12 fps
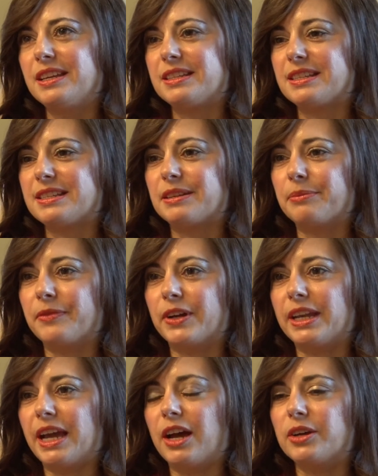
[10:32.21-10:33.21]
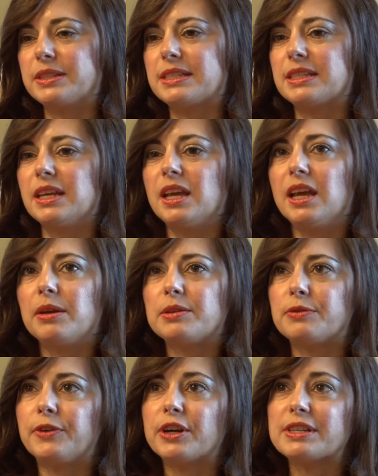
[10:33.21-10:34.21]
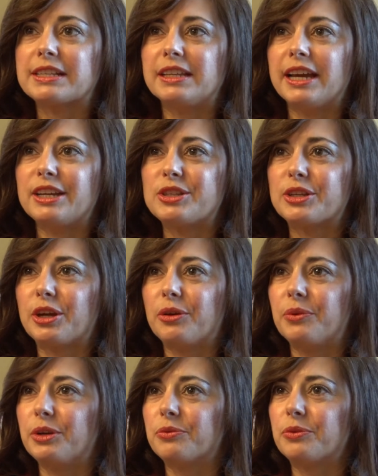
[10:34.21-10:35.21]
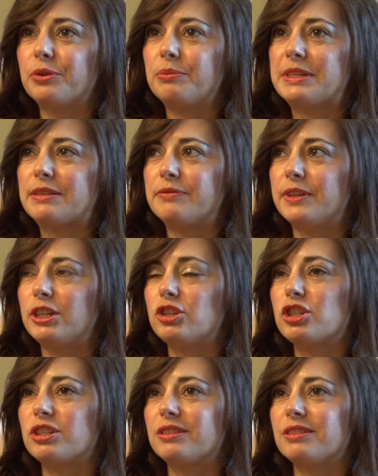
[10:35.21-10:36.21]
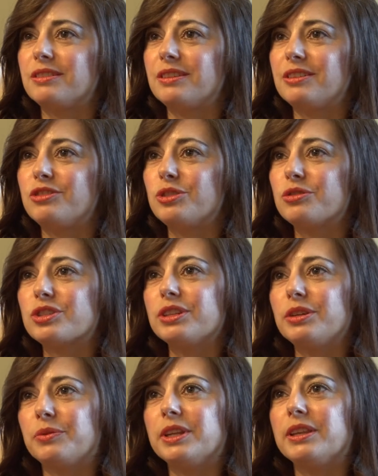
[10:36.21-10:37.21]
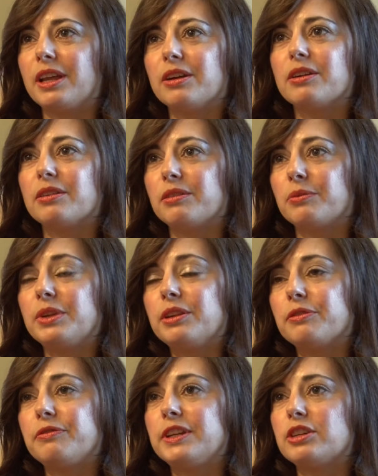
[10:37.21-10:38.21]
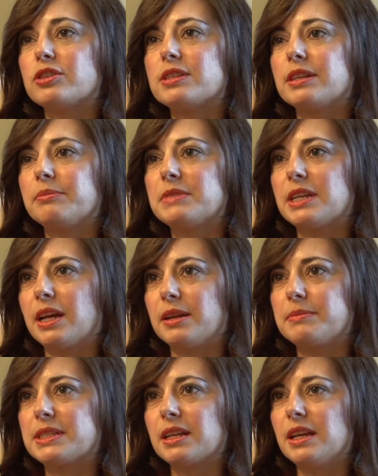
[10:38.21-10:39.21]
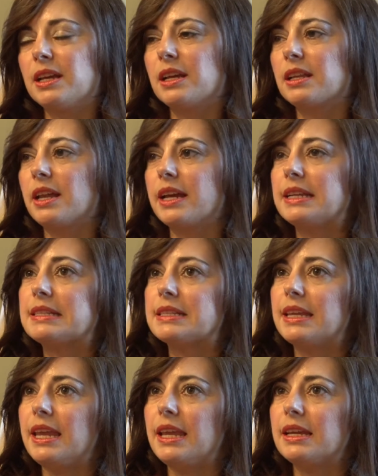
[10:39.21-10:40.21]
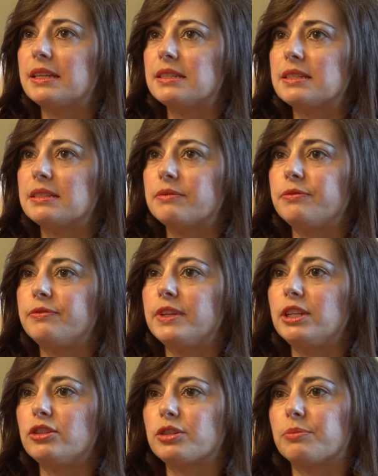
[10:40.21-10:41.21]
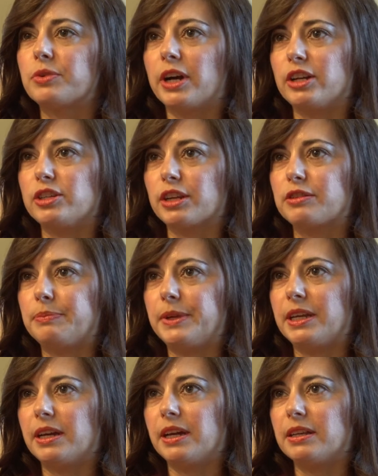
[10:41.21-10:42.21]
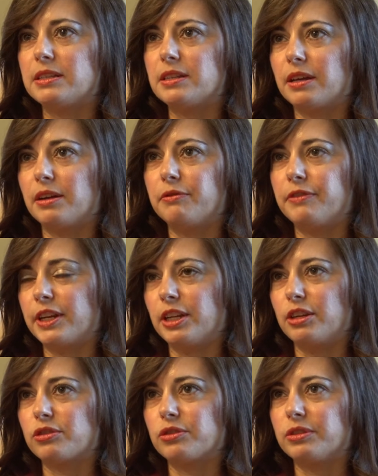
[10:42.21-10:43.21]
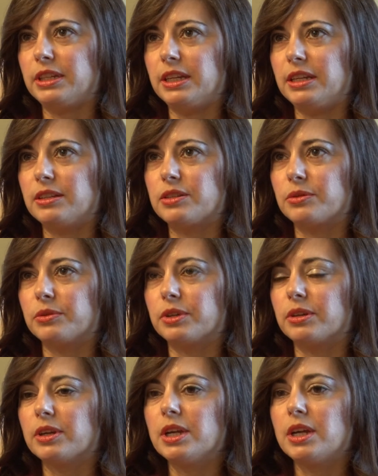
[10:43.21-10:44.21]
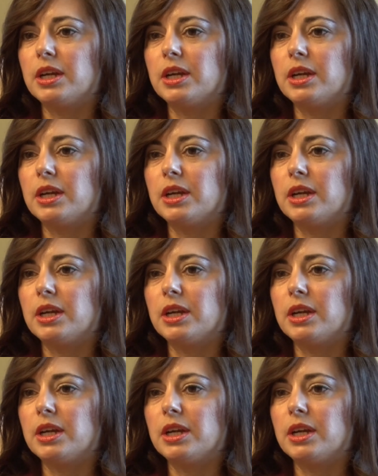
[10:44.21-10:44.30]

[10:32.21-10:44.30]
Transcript: to someone else. As far as clients go, when a room is finished, it's usually when they're finished. Sometimes clients can't finish a project because of financial needs, or